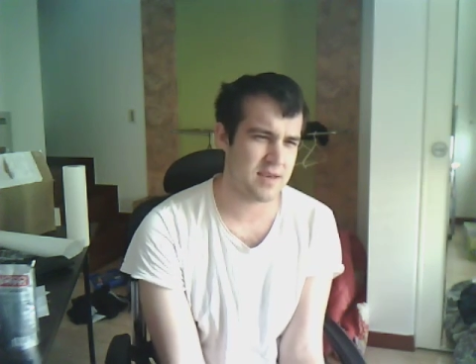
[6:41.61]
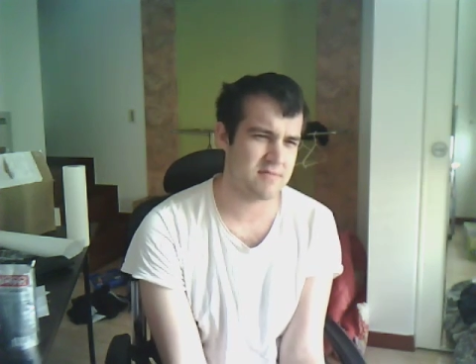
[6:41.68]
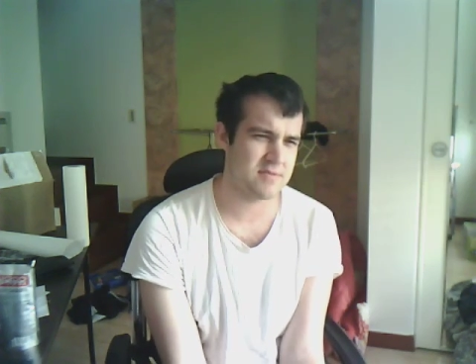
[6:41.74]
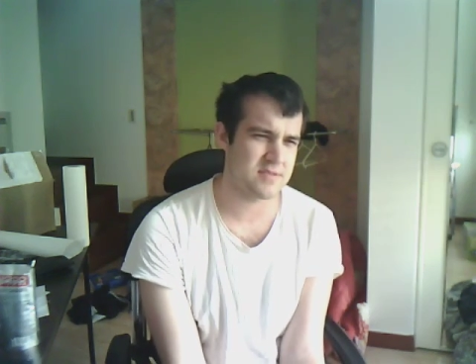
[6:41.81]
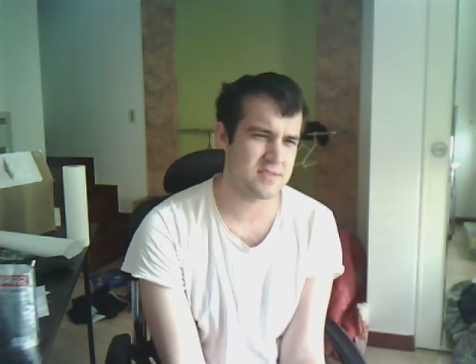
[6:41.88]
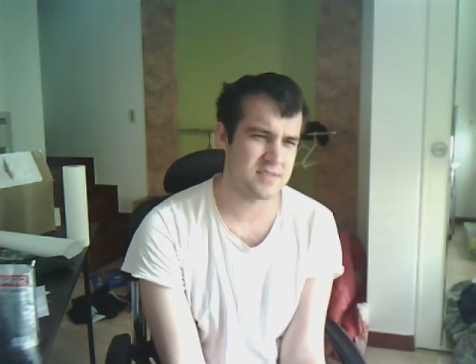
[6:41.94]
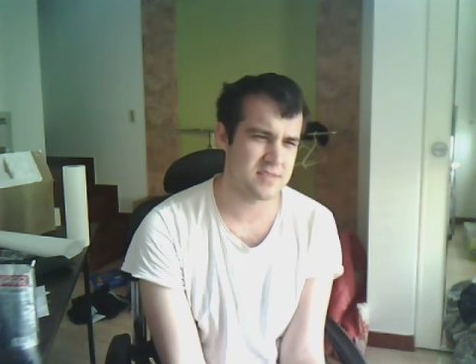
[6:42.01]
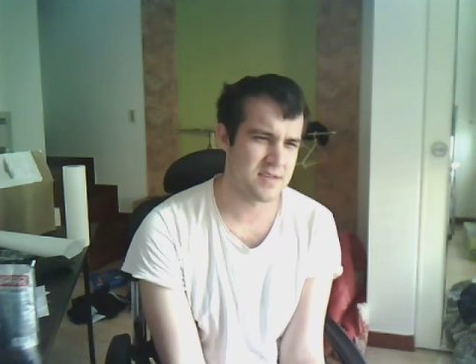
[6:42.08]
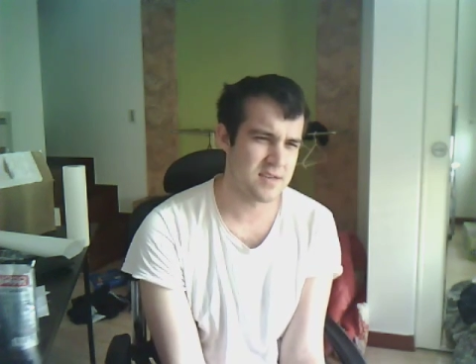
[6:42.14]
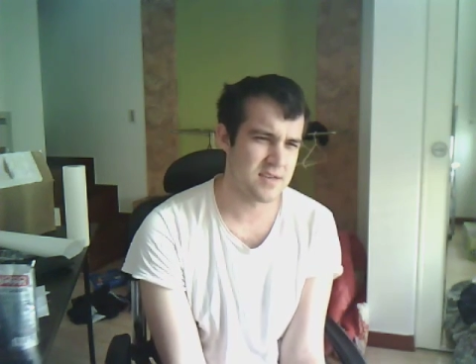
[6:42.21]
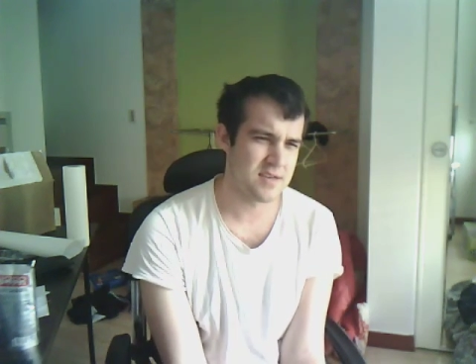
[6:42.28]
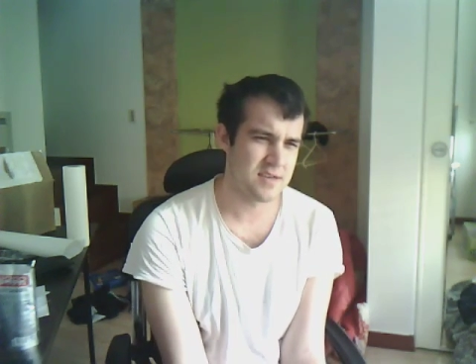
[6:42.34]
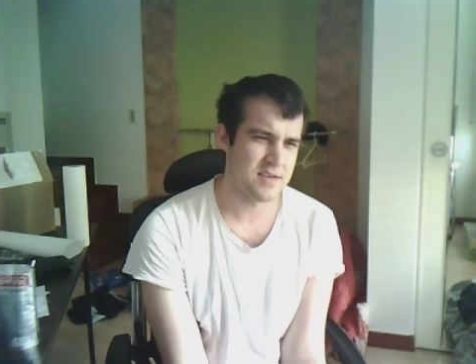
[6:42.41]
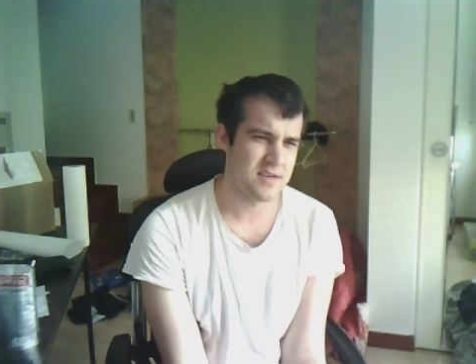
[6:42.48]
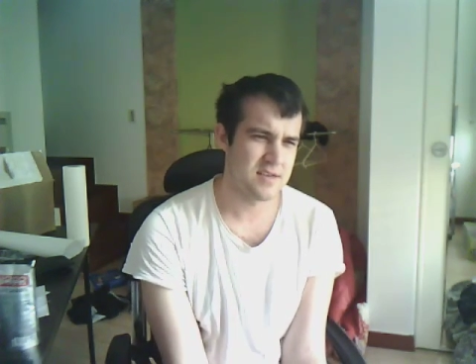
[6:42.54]
That was
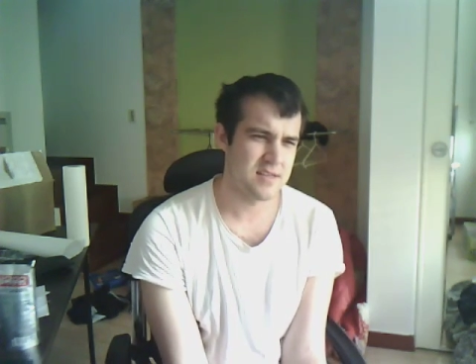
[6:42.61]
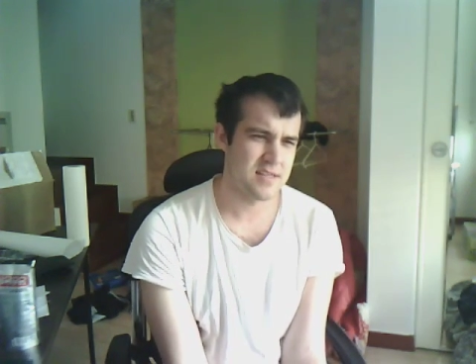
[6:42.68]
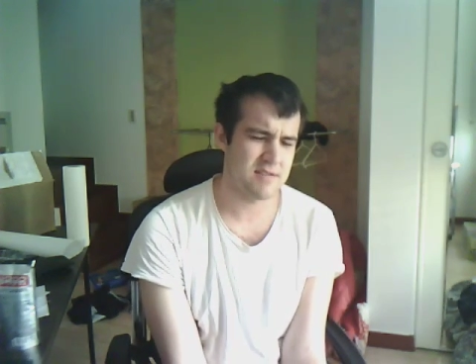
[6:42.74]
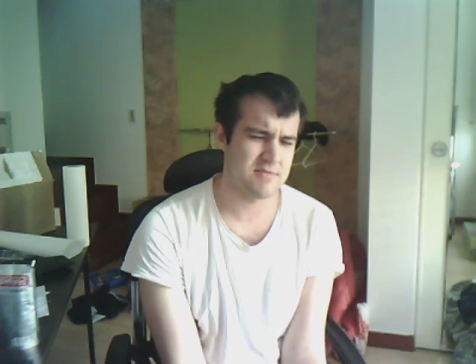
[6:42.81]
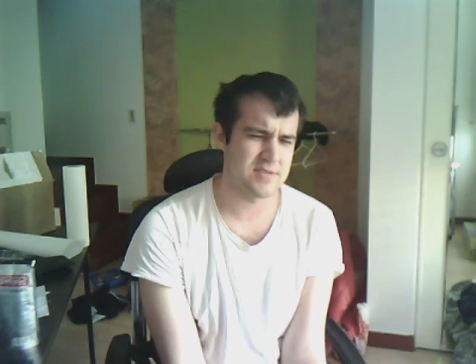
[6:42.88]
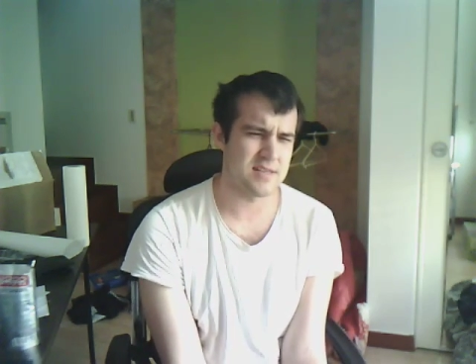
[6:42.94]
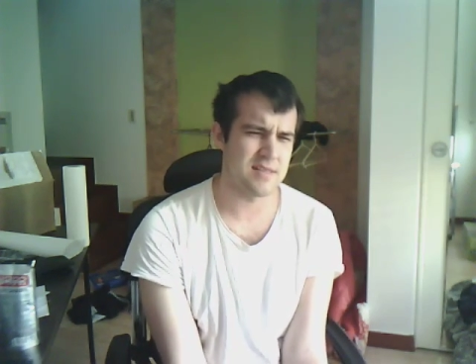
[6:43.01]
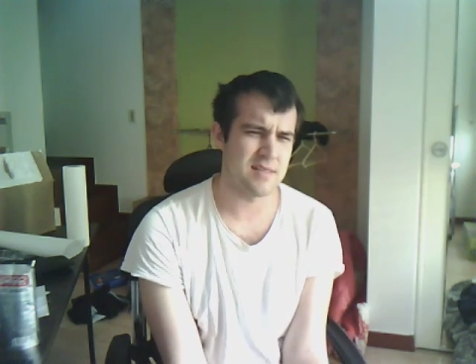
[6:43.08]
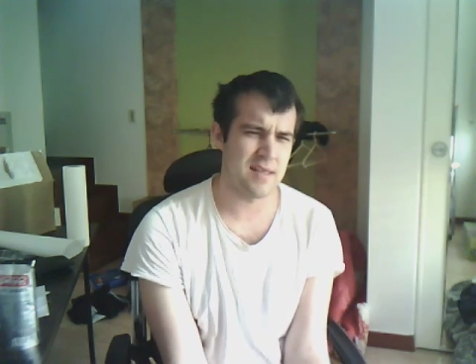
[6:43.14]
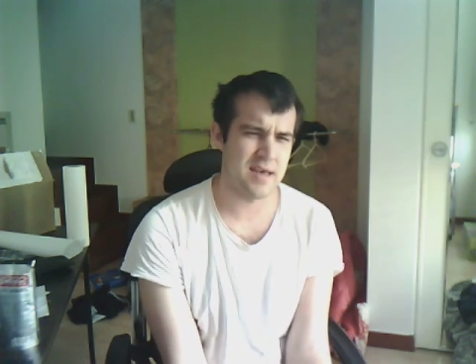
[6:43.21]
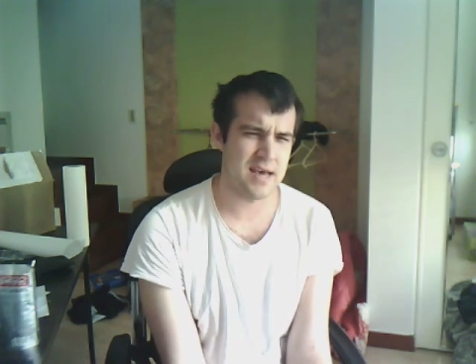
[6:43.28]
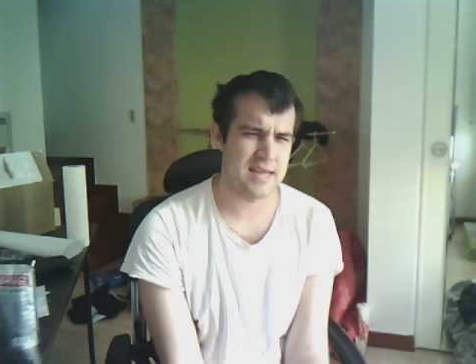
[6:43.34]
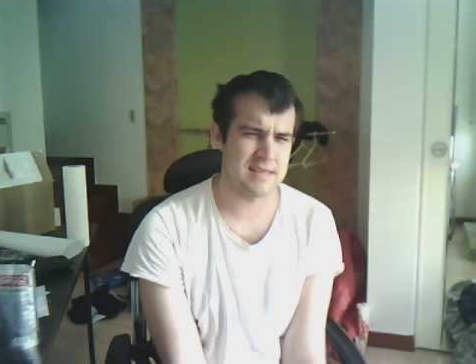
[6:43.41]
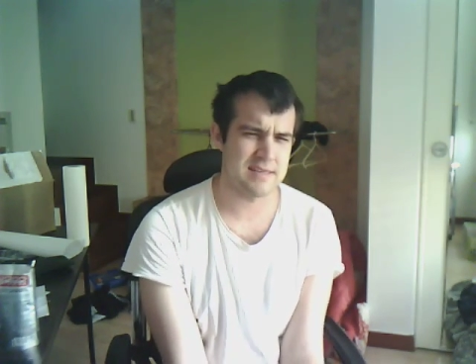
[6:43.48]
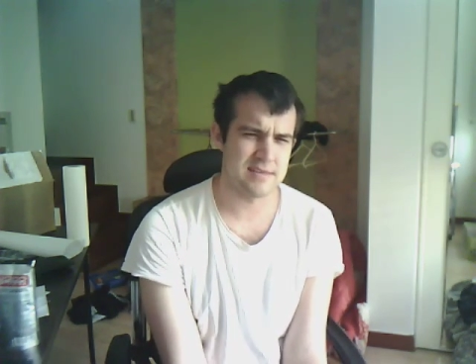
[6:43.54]
that was a
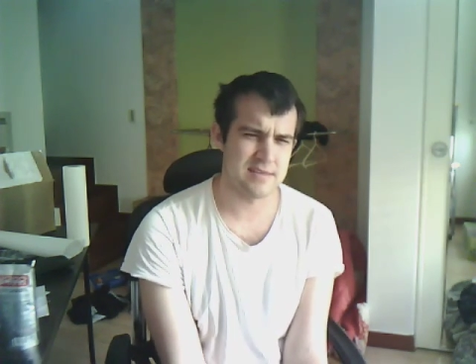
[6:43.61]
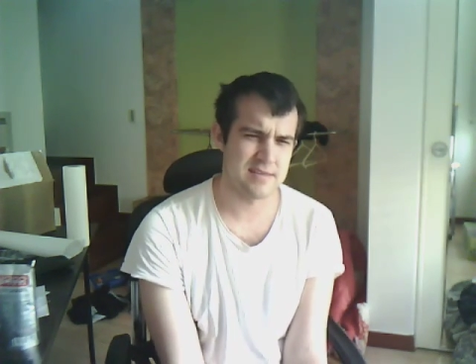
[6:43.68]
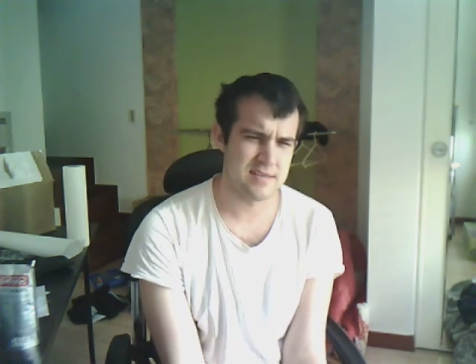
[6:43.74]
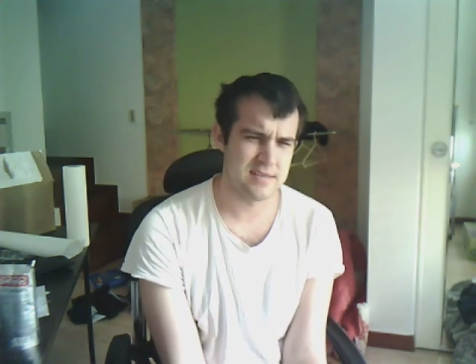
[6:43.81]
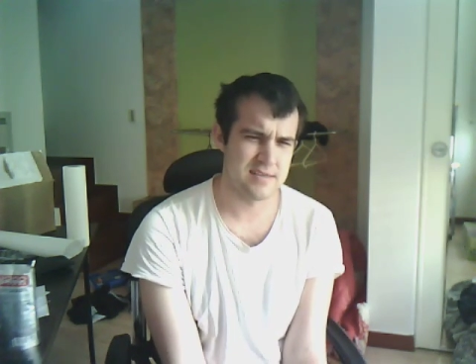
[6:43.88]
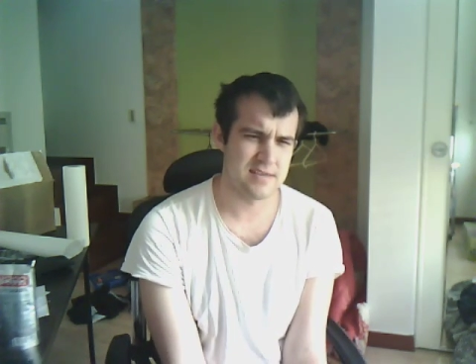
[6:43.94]
lot.